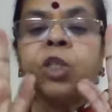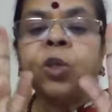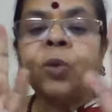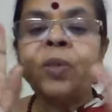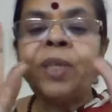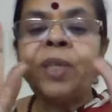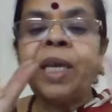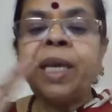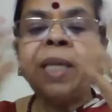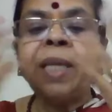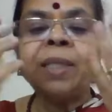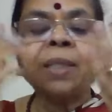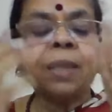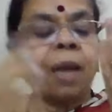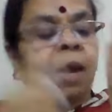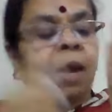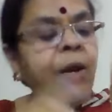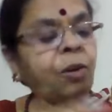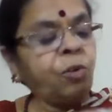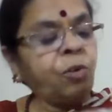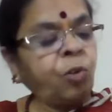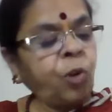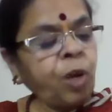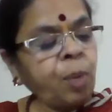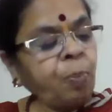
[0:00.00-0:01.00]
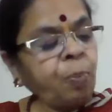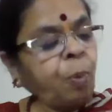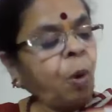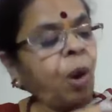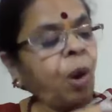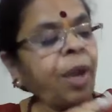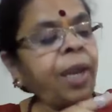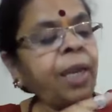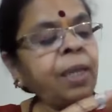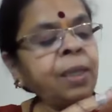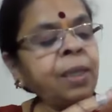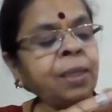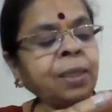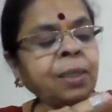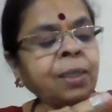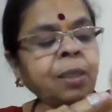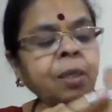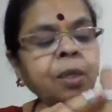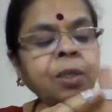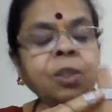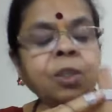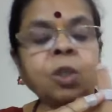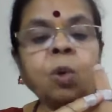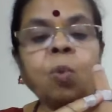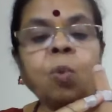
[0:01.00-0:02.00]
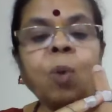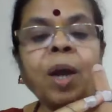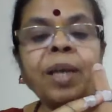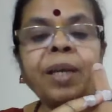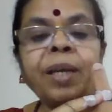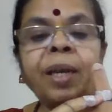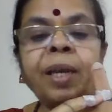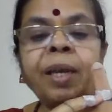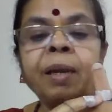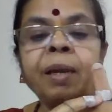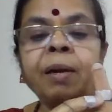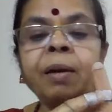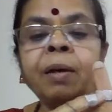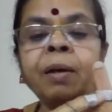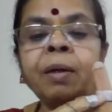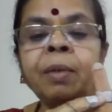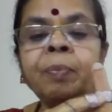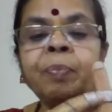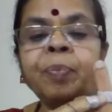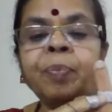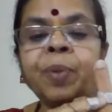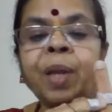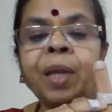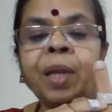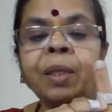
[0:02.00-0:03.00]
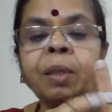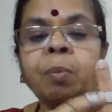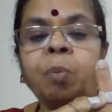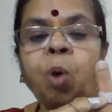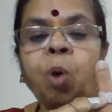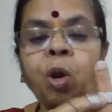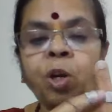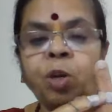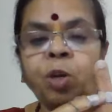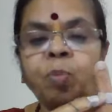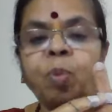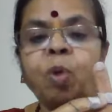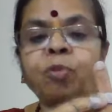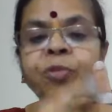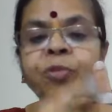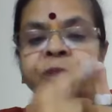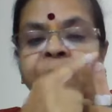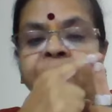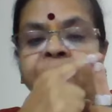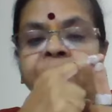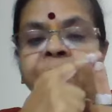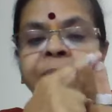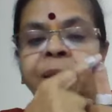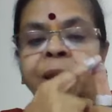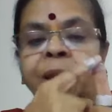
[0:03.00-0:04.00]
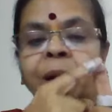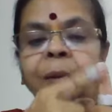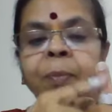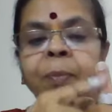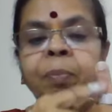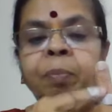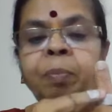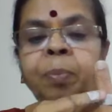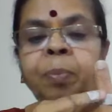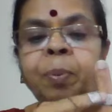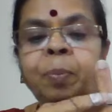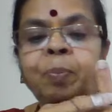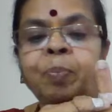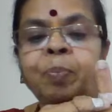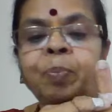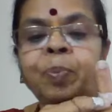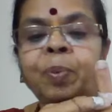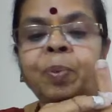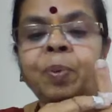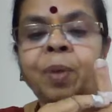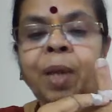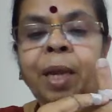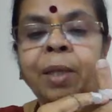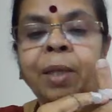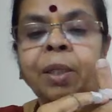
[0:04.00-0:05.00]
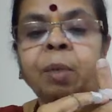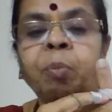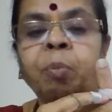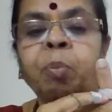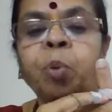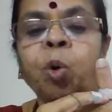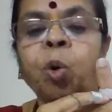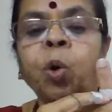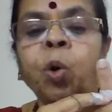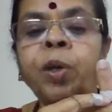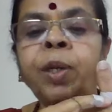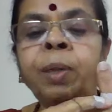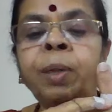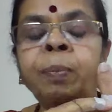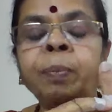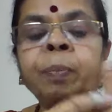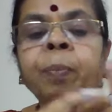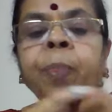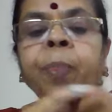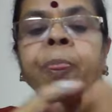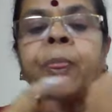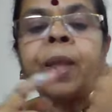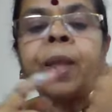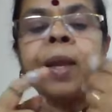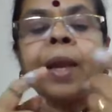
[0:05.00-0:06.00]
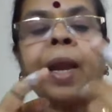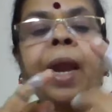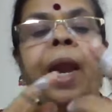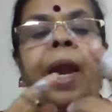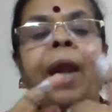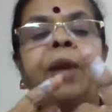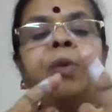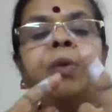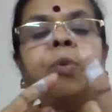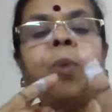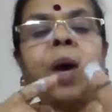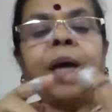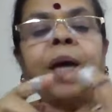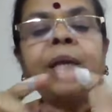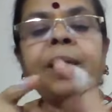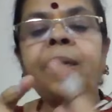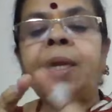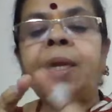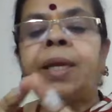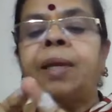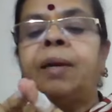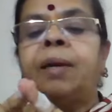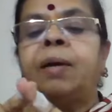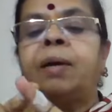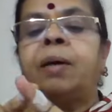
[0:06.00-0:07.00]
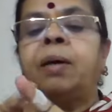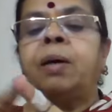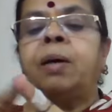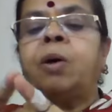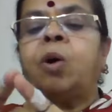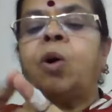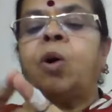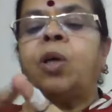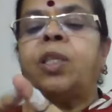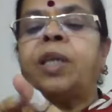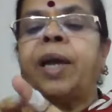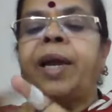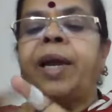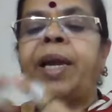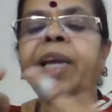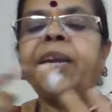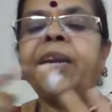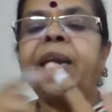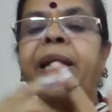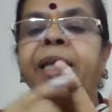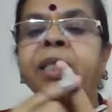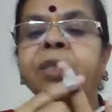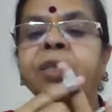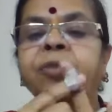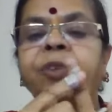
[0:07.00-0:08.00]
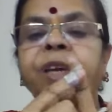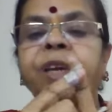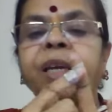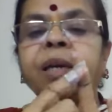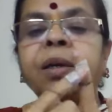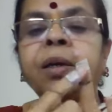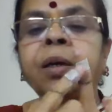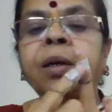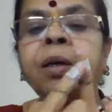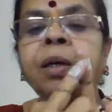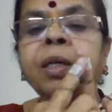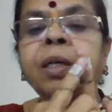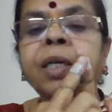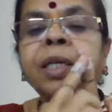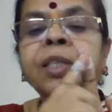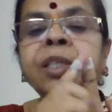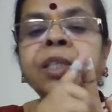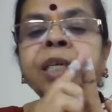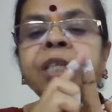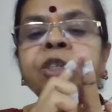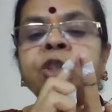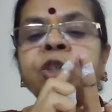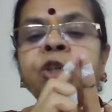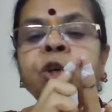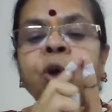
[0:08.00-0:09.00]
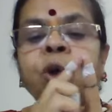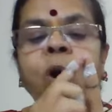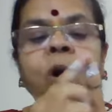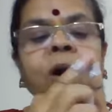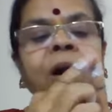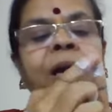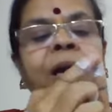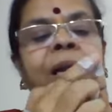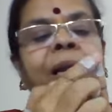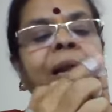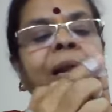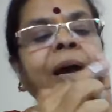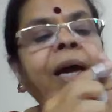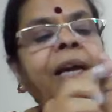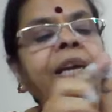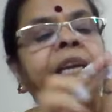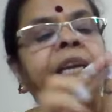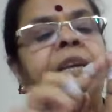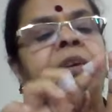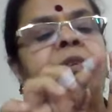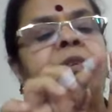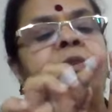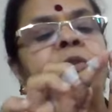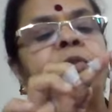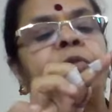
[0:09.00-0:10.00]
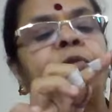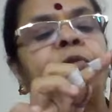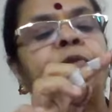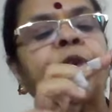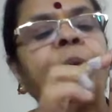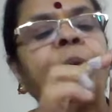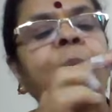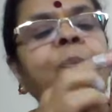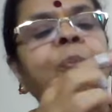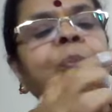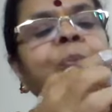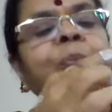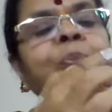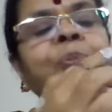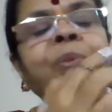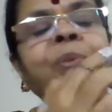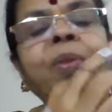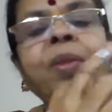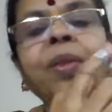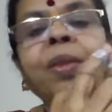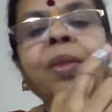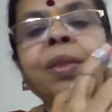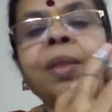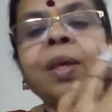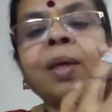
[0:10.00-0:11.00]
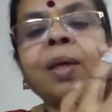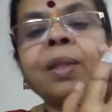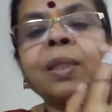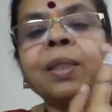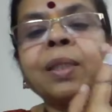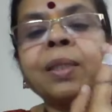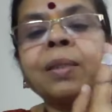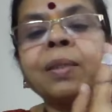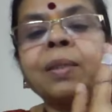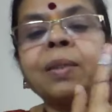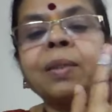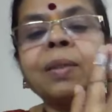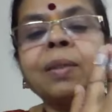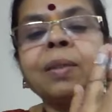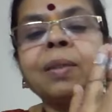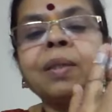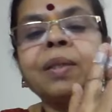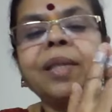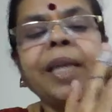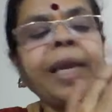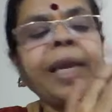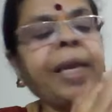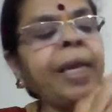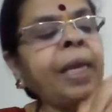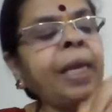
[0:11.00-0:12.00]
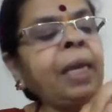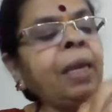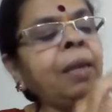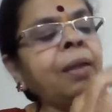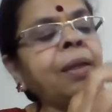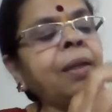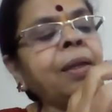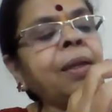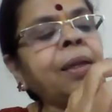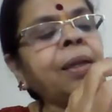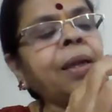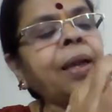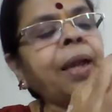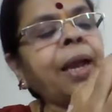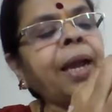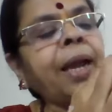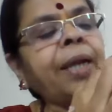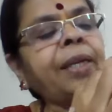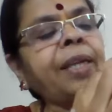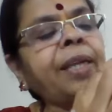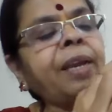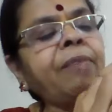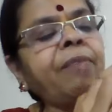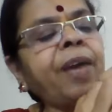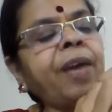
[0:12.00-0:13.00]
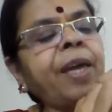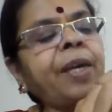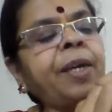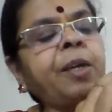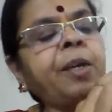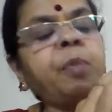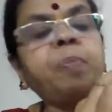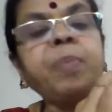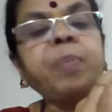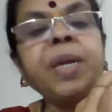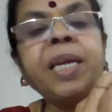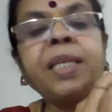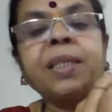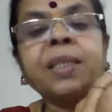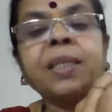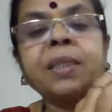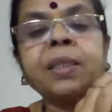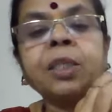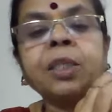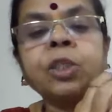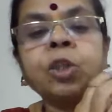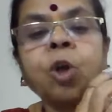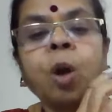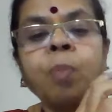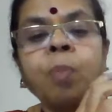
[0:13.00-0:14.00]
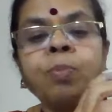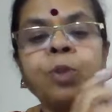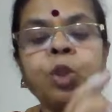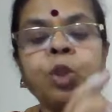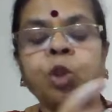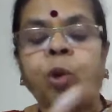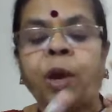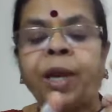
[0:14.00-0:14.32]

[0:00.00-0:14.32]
So these are 3 points. So one here at the bottom of the thumb, at the bone, and one here on the index finger. Just draw a line from the nail and then where it meets the top